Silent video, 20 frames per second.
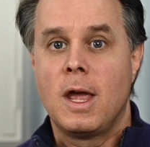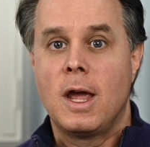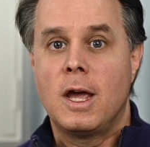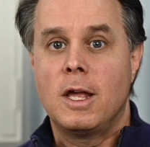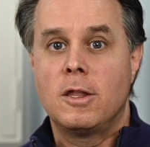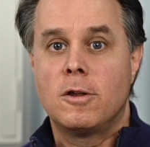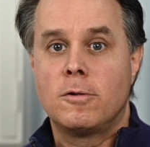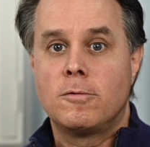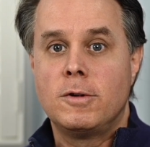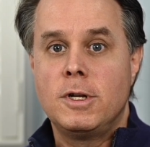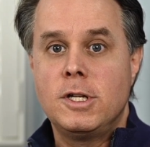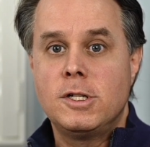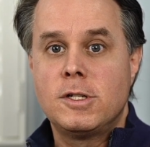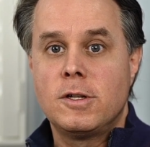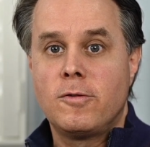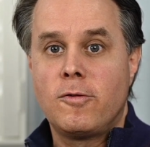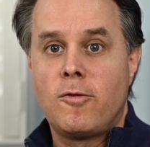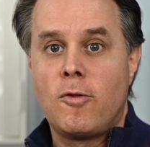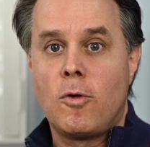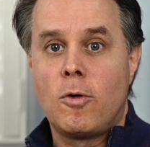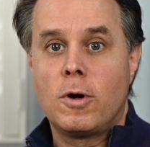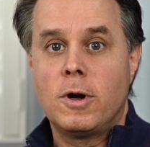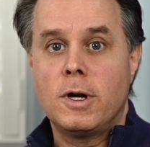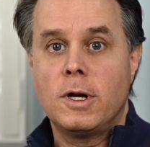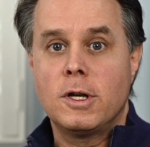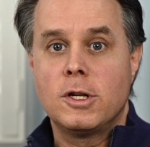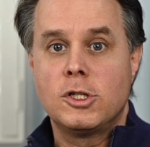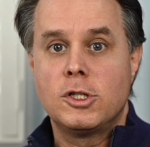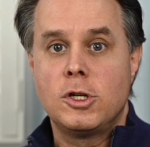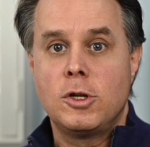And the reason for
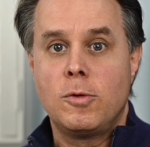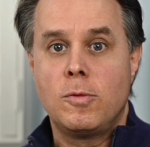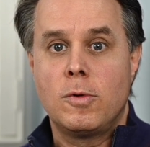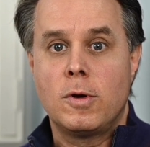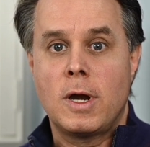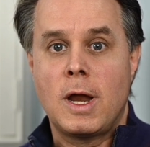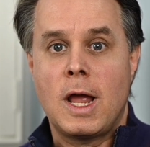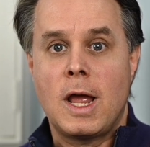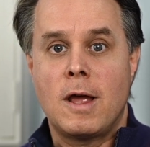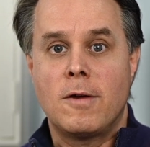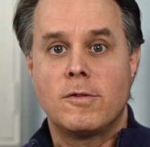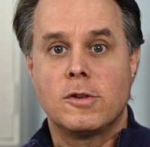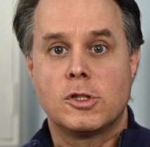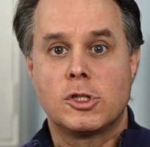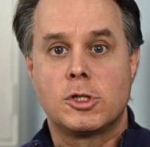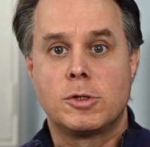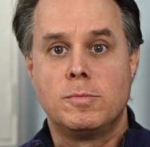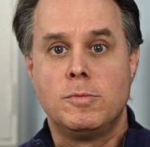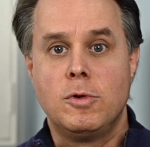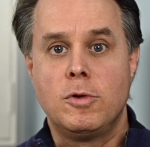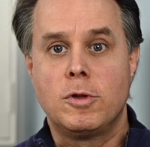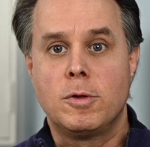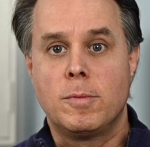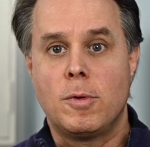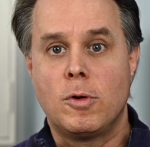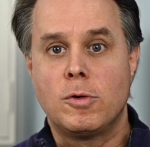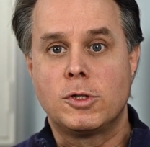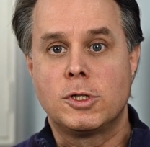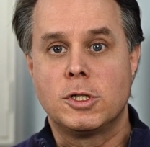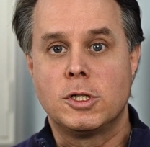it is you want to have as smooth a
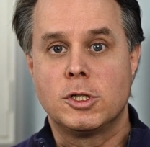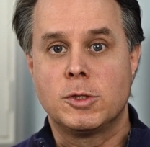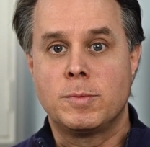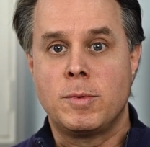motion as